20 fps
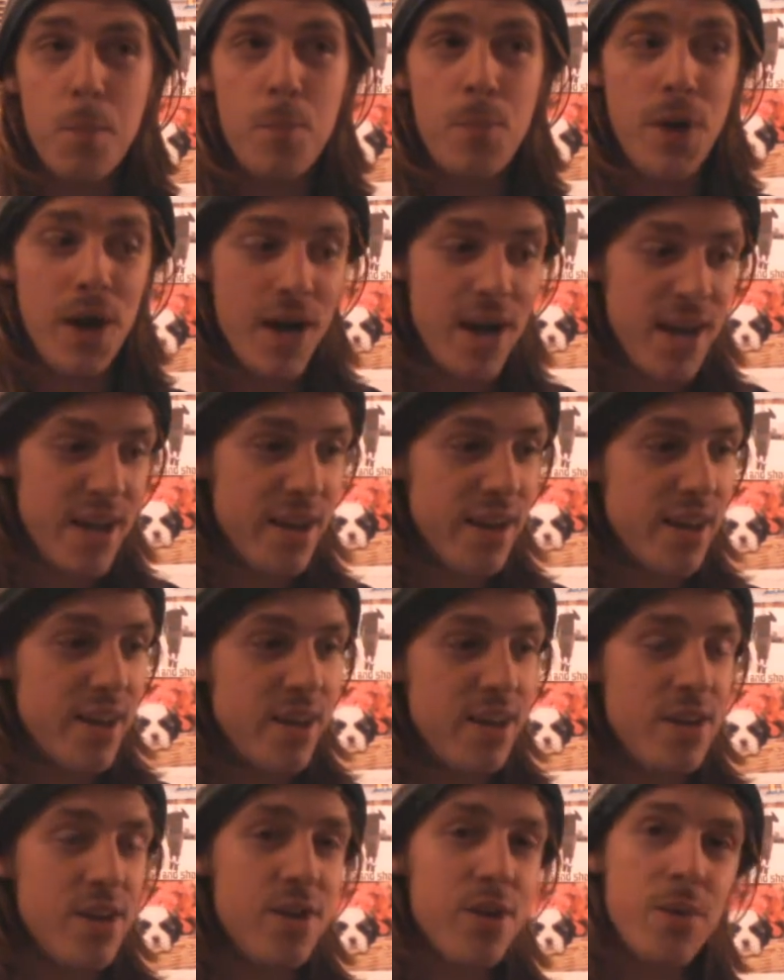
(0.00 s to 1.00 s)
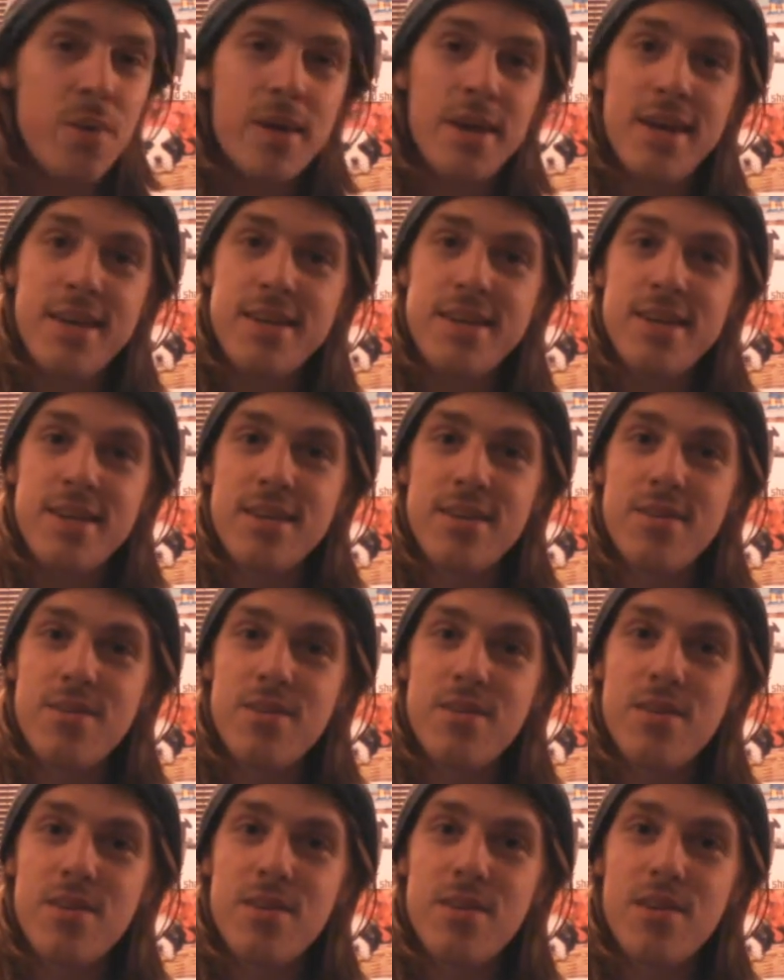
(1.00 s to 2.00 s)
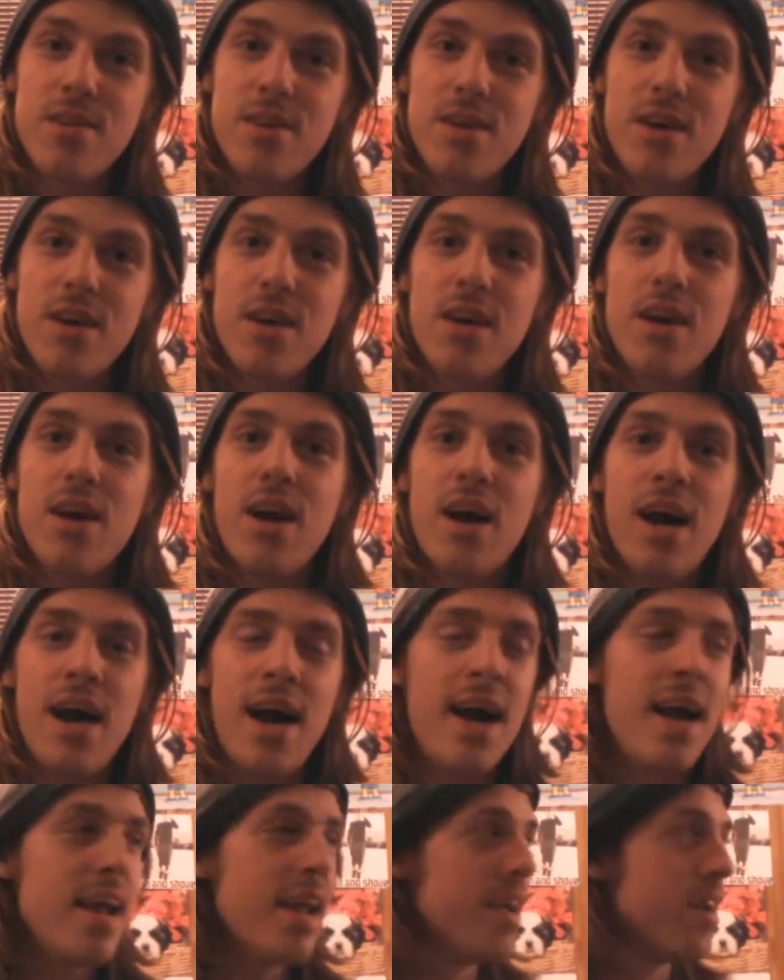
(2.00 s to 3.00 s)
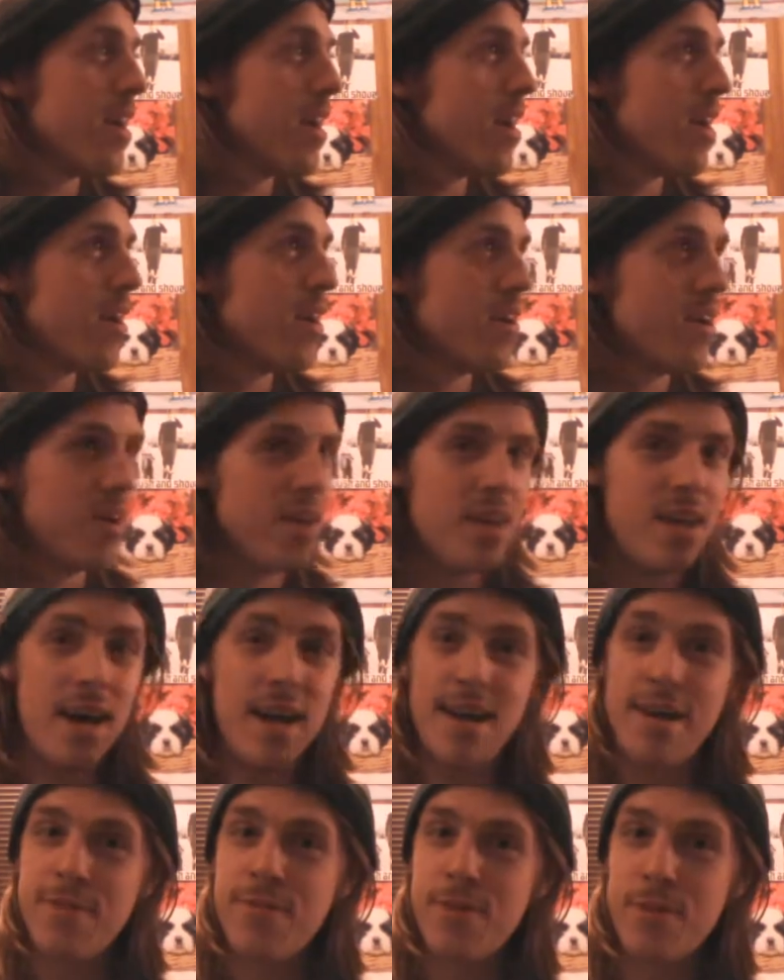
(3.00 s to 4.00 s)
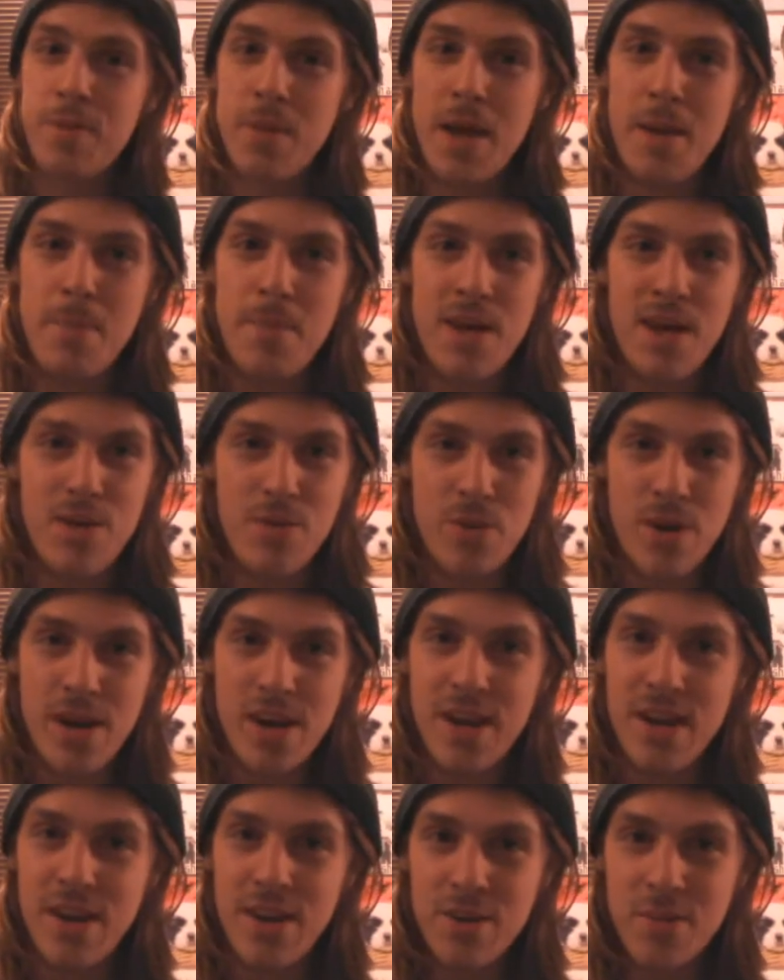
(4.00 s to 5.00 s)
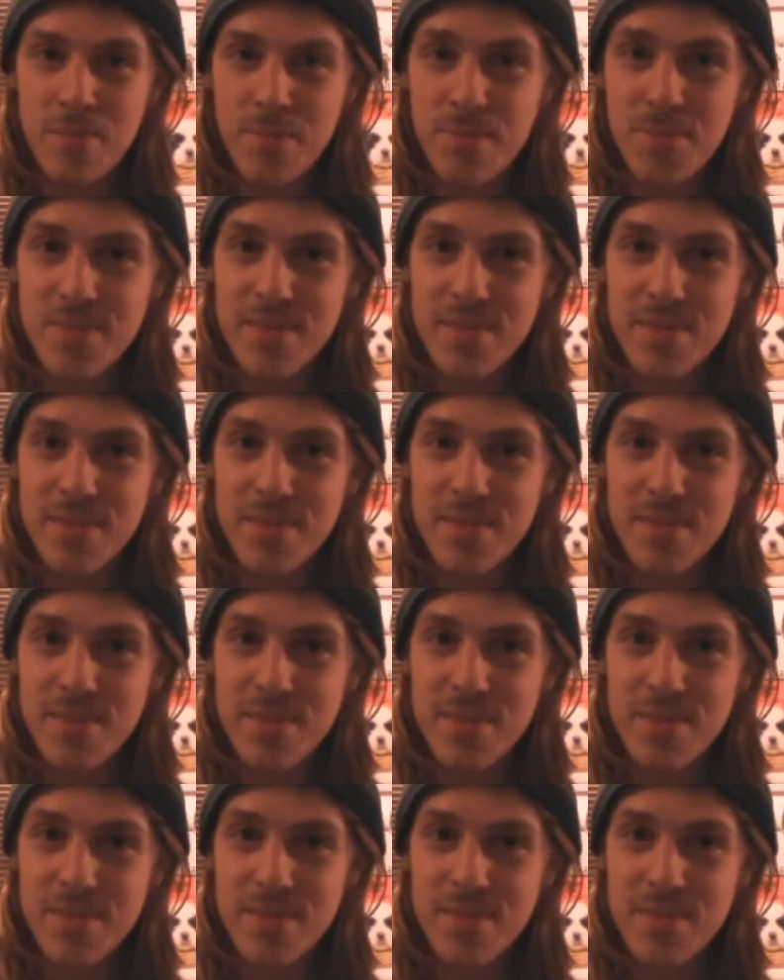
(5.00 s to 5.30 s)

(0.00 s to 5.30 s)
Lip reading: But, you know what I did? I got up from that bed right here.